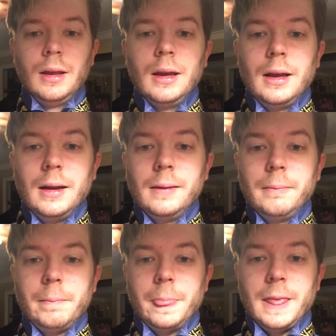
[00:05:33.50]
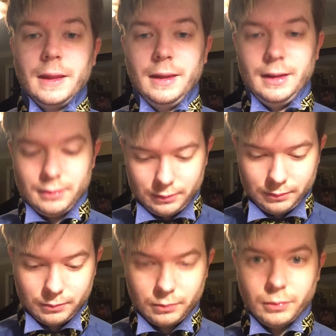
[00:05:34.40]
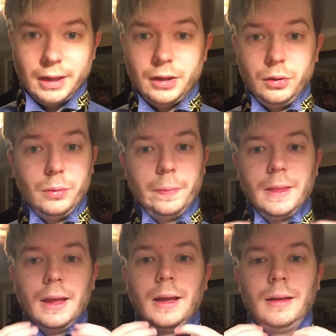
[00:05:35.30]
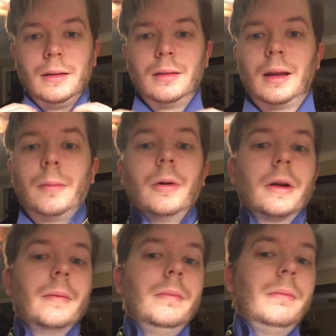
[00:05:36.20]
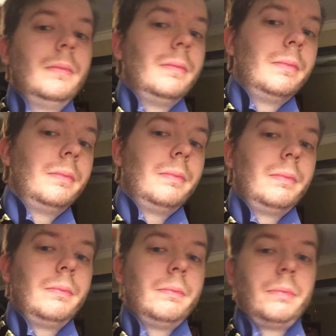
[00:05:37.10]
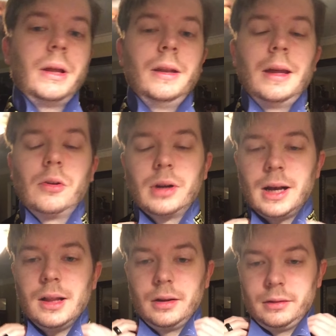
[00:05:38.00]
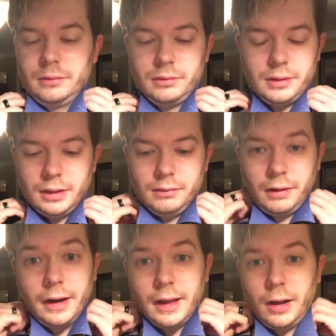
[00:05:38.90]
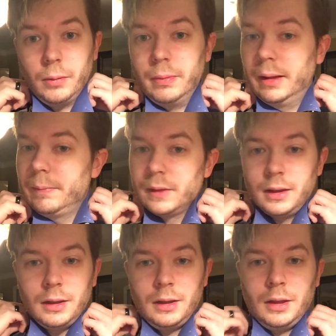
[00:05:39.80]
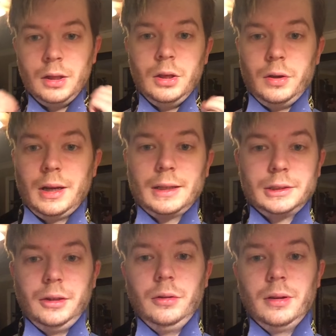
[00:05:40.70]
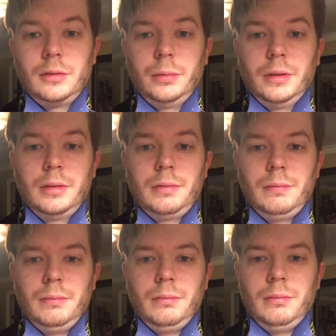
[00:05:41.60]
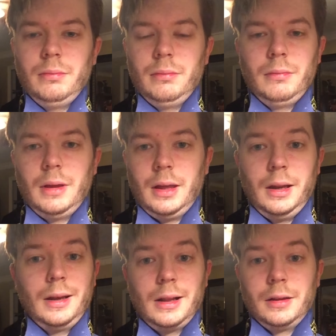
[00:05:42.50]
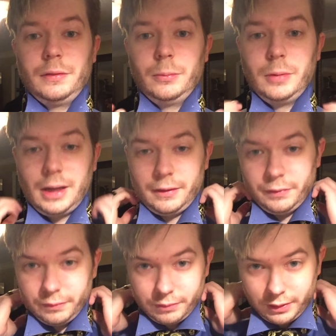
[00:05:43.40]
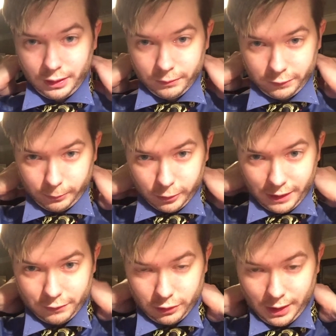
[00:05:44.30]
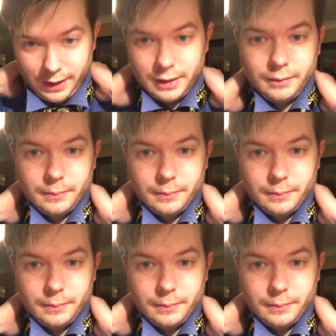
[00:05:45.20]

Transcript: And then what I do, and I'm wearing a button-down collar right now, but you can actually do this with any collar from what I've seen, from what I've tried.